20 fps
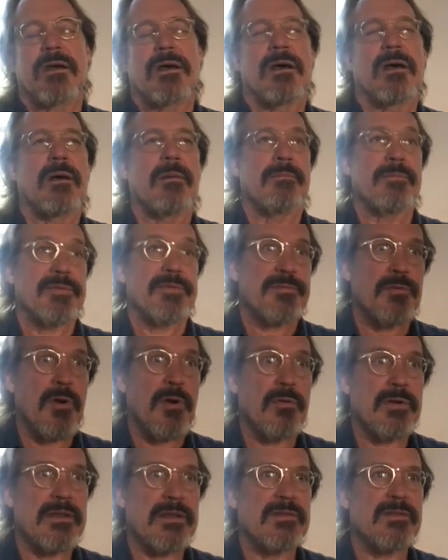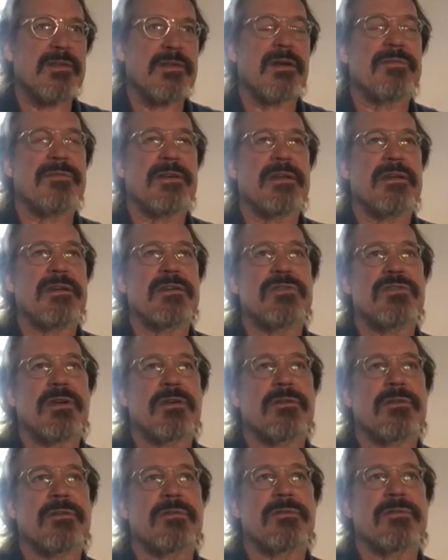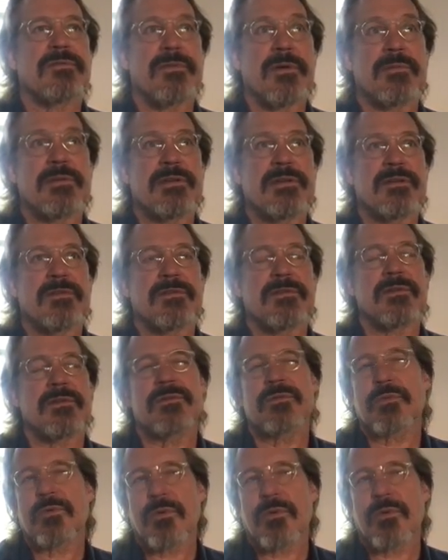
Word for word: um, throwing stuff at each other from a distance.